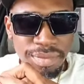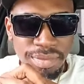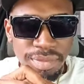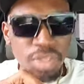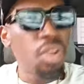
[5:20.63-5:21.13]

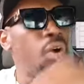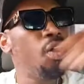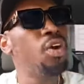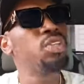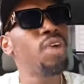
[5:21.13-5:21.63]
So how
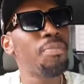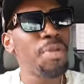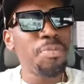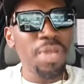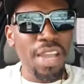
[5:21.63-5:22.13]
you are
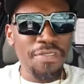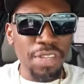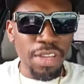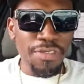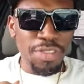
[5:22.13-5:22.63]
prepared for the
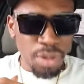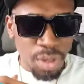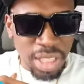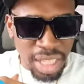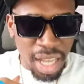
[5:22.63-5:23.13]

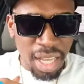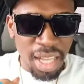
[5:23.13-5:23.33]
future